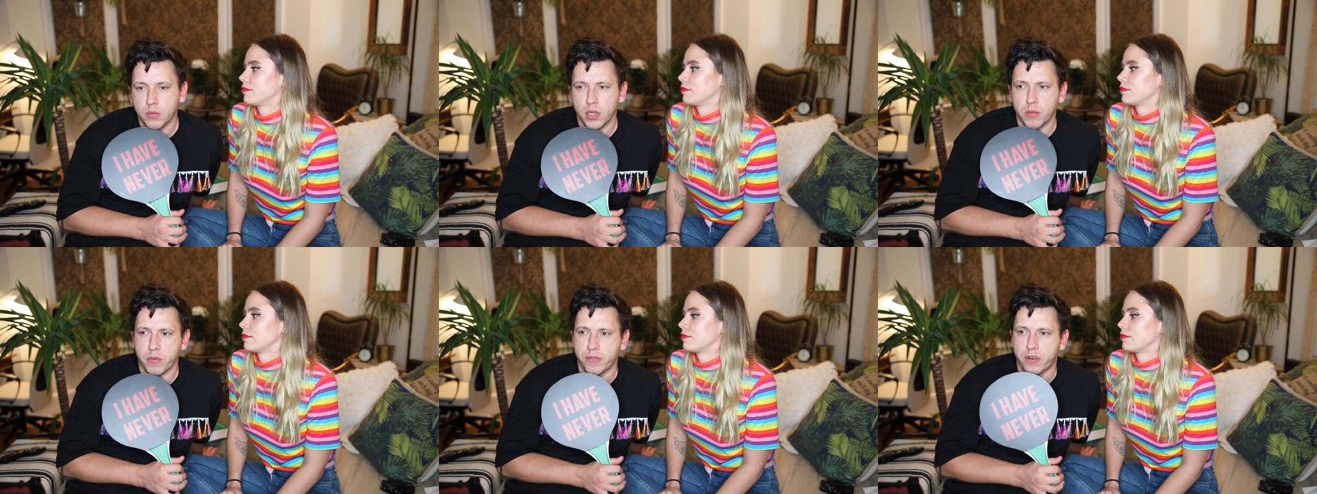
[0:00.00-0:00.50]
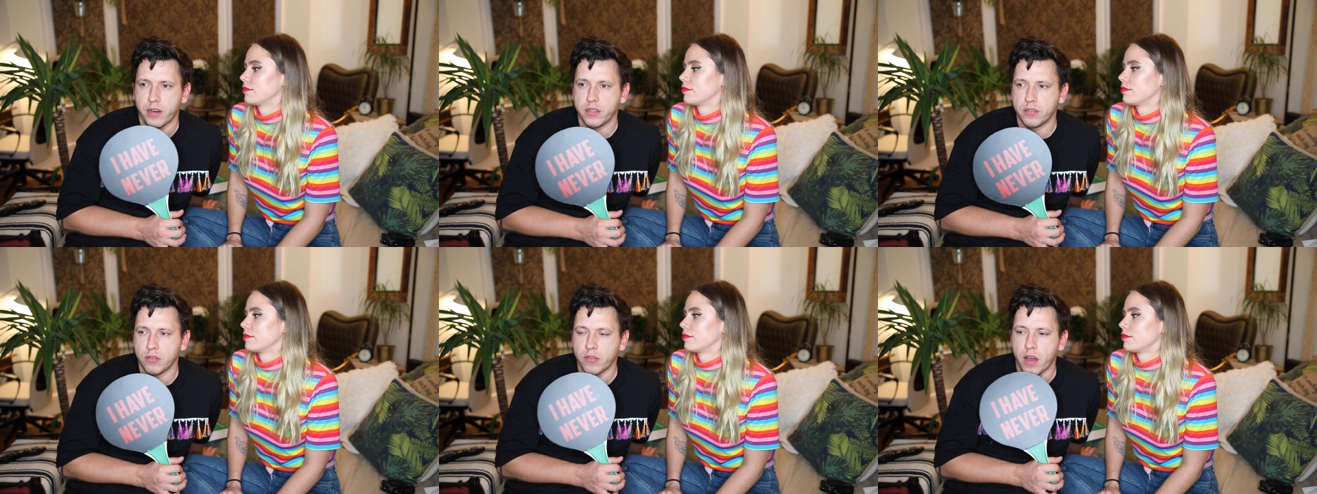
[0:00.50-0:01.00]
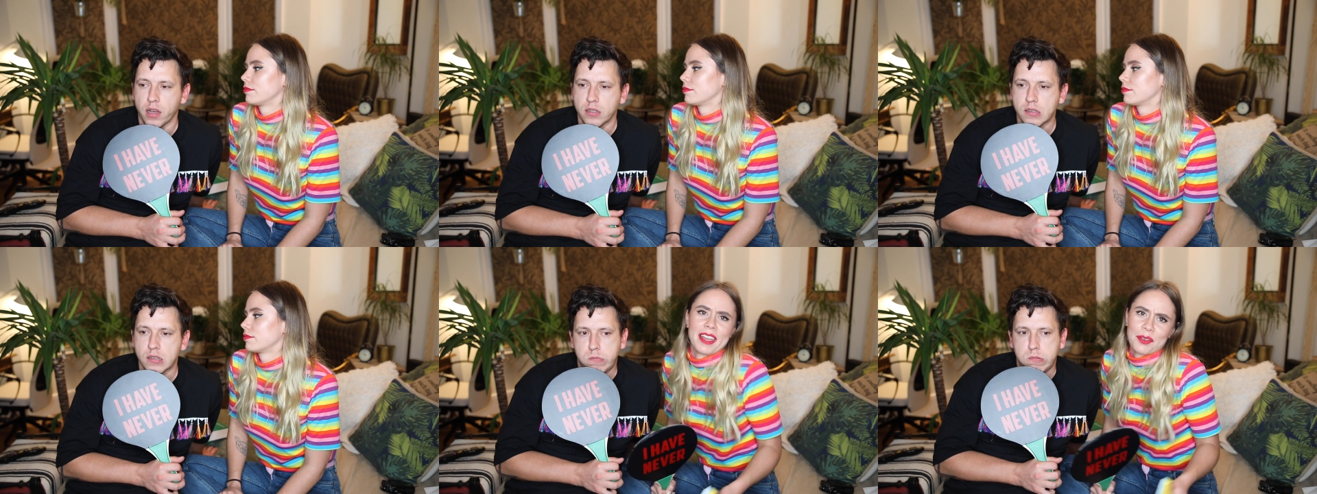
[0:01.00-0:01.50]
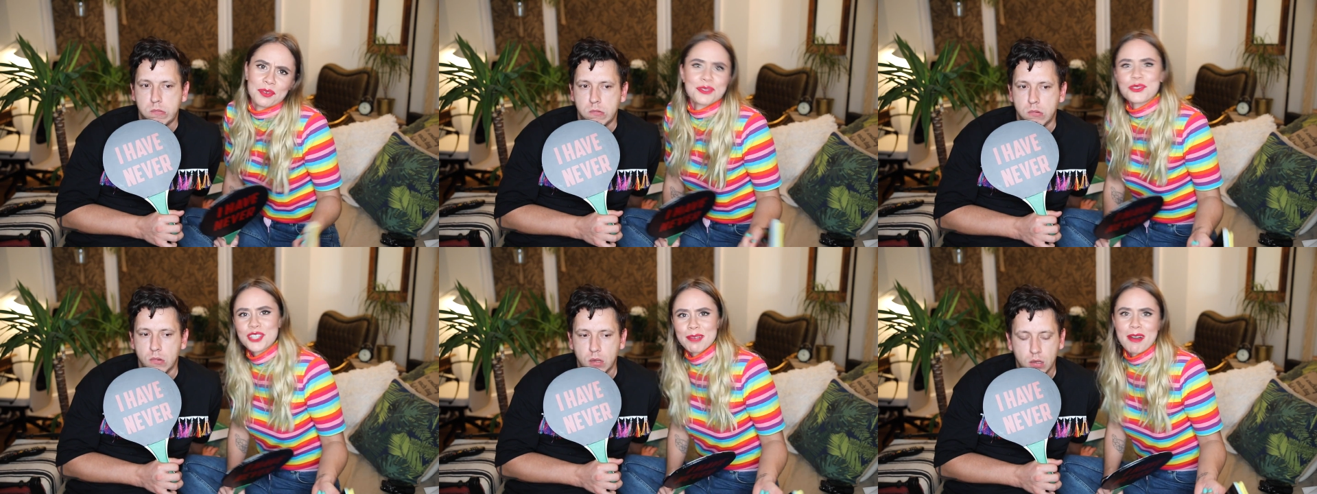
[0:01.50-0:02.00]
Speaker 1: Well, I'm afraid of heights. I oh, he
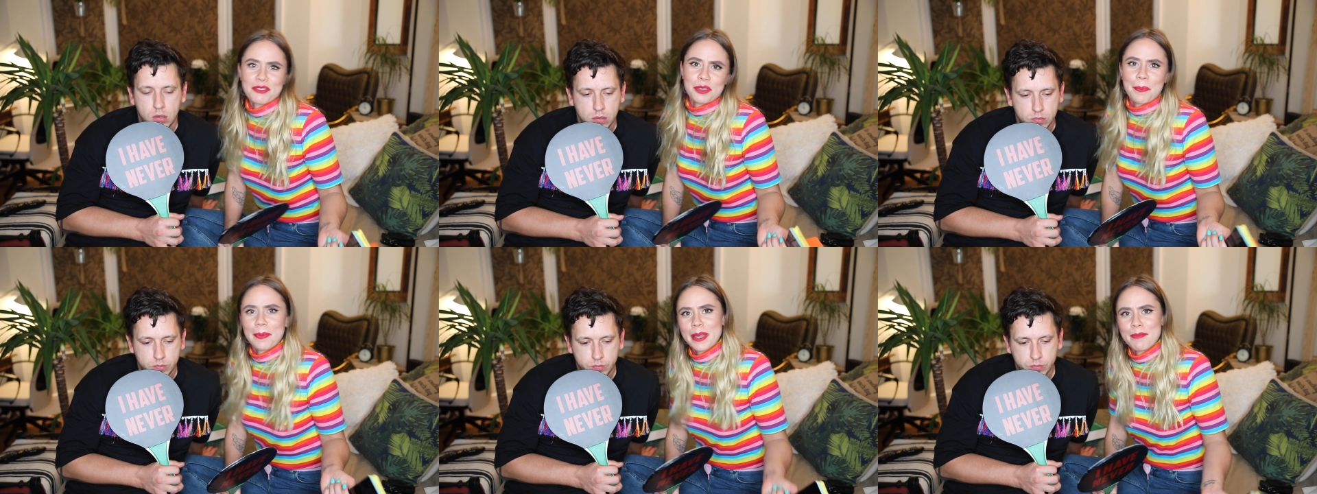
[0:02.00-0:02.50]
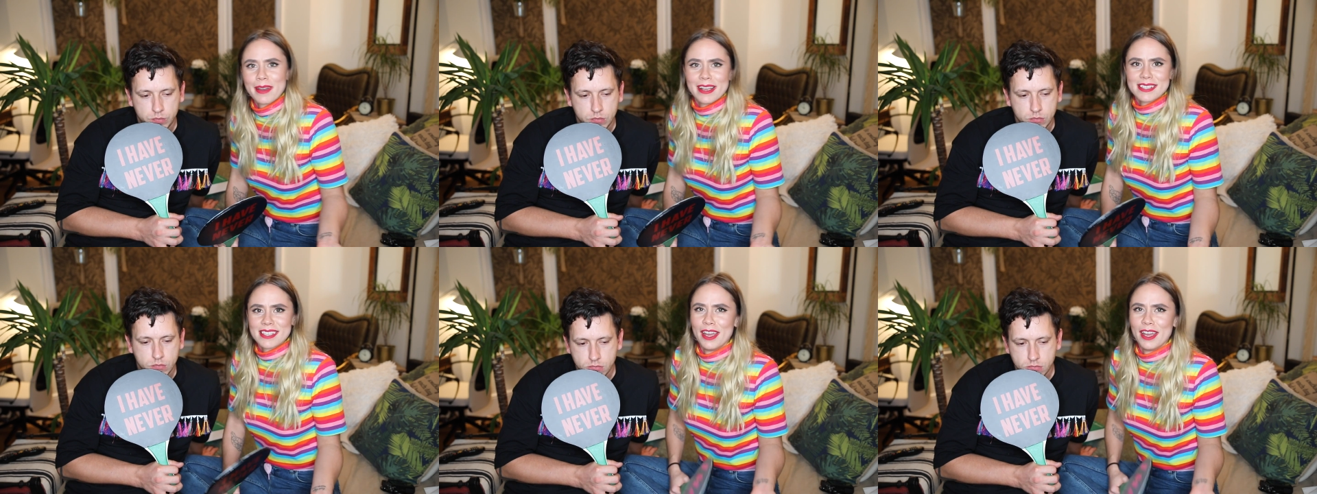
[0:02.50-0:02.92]
wants
Speaker 2: to jump out of the plane, but he's